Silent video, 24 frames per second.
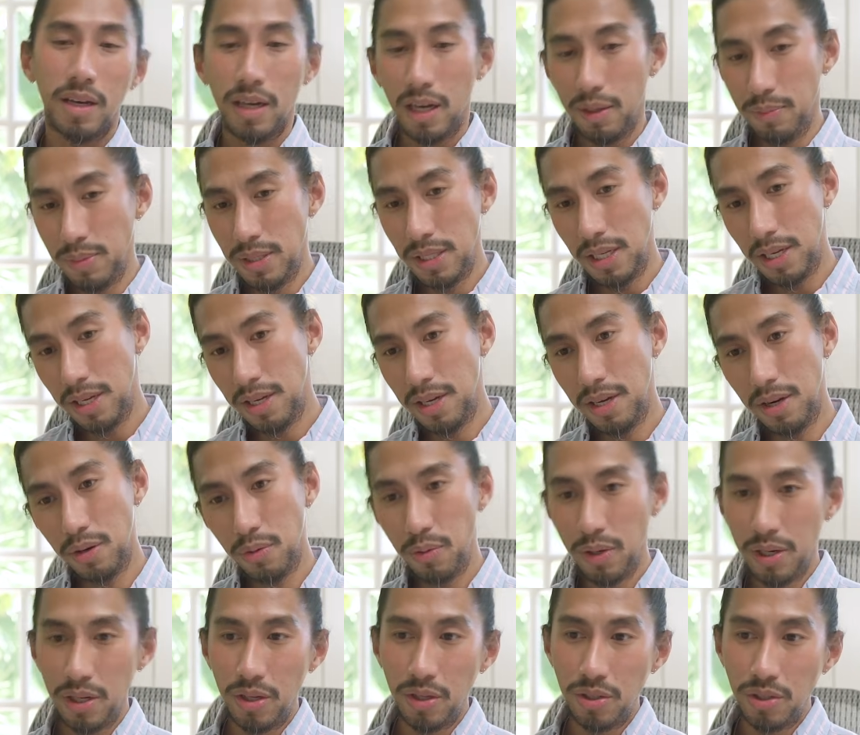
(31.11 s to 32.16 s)
I'm seeing here
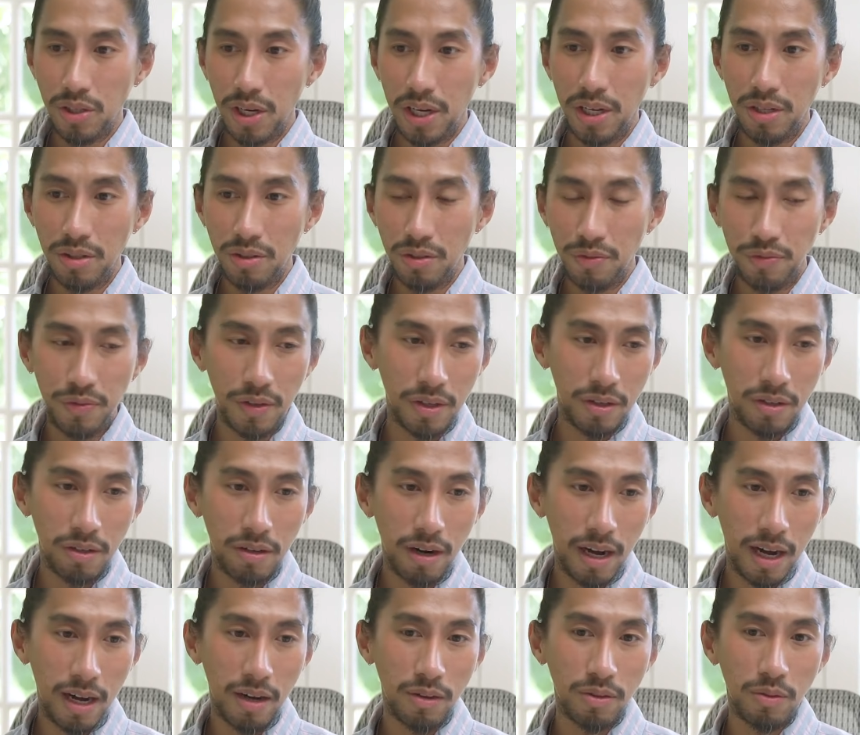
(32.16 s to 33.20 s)
where you're trying to figure
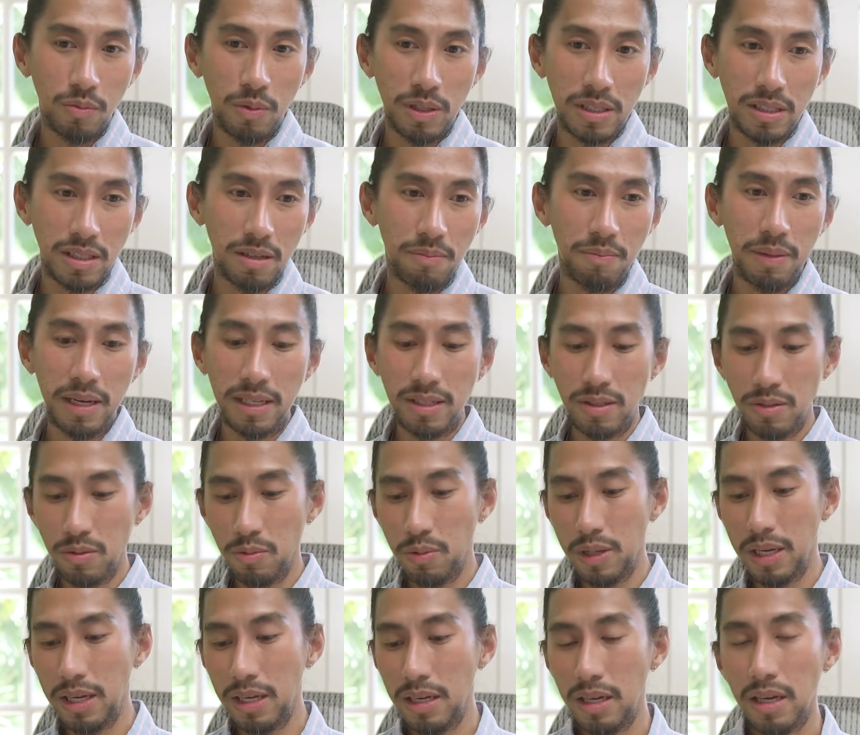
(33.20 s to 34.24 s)
out what's the best
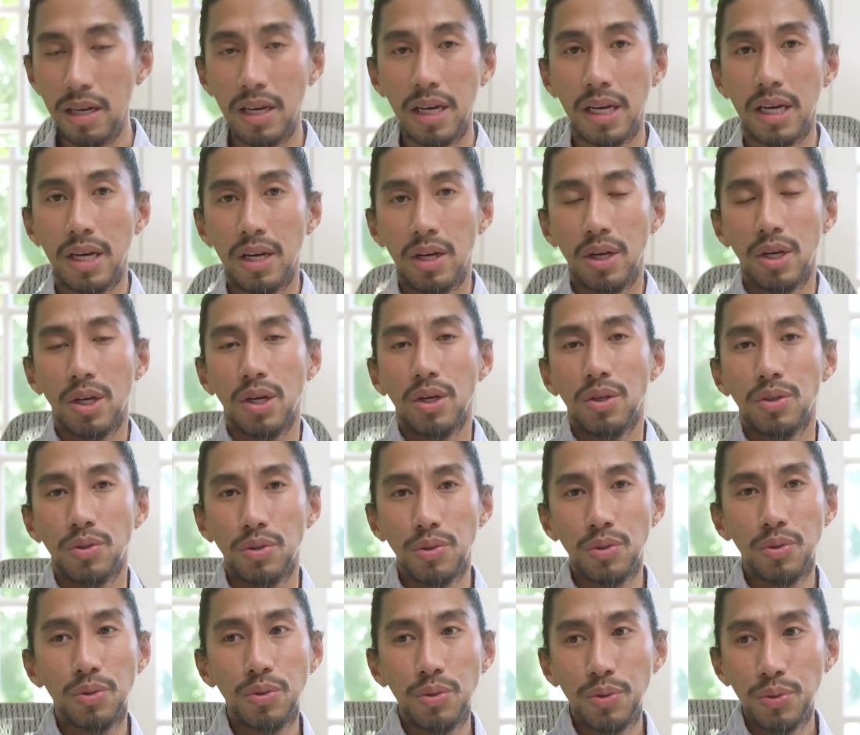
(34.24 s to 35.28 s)
way
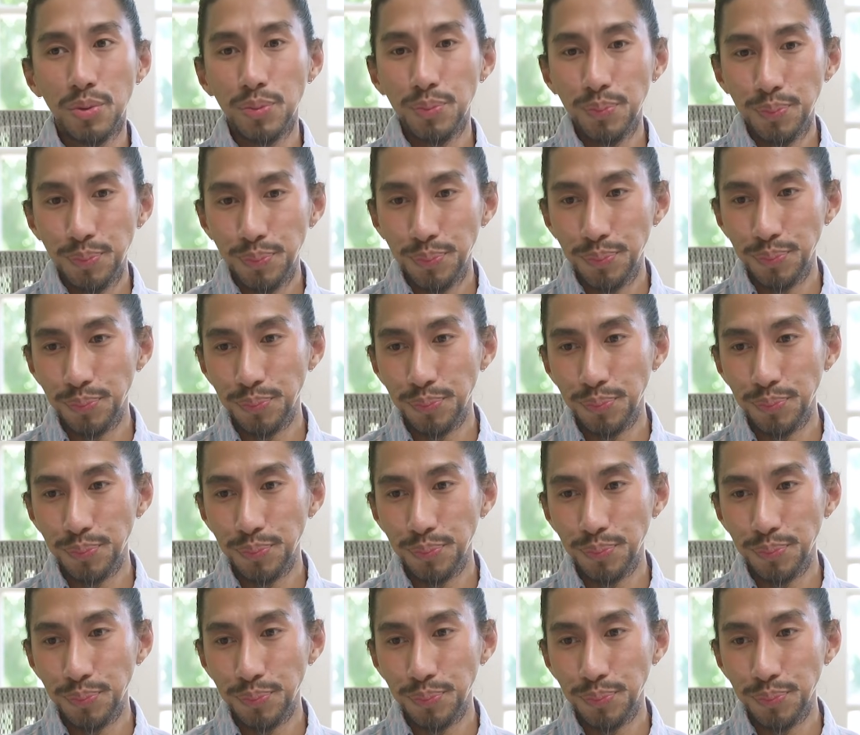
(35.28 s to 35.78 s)
to...